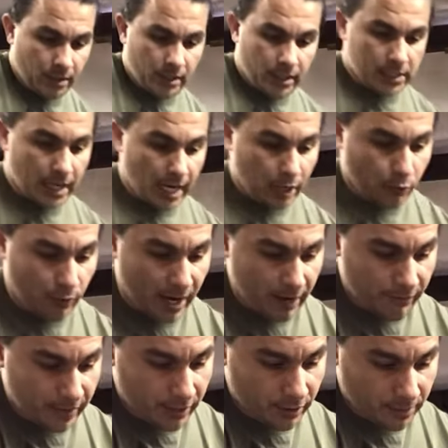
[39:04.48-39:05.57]
He's got a great
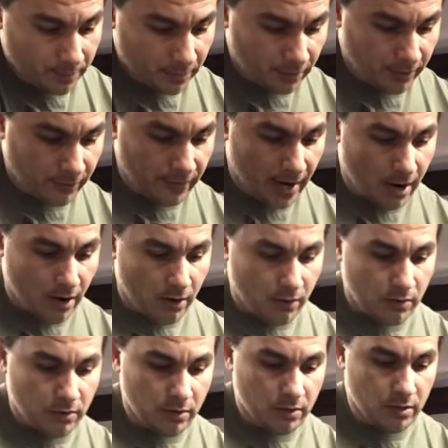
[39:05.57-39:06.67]
video up there of how
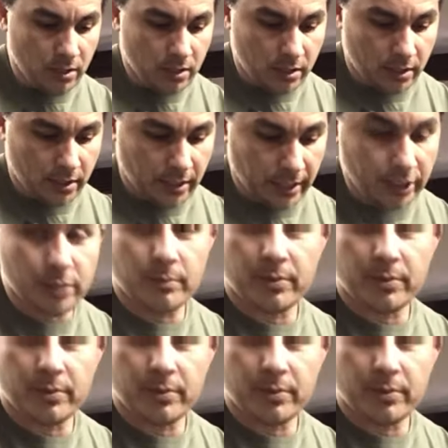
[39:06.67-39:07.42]
engine